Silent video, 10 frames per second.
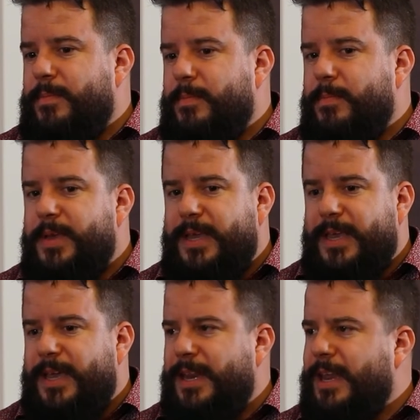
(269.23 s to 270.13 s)

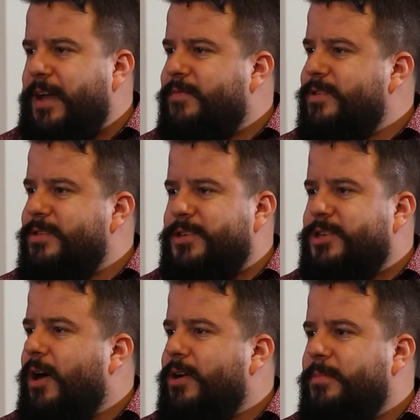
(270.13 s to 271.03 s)
meeting and have to
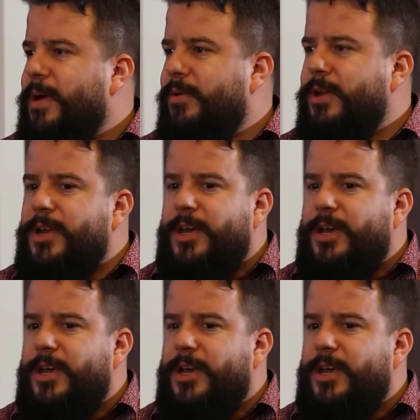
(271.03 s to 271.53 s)
talk about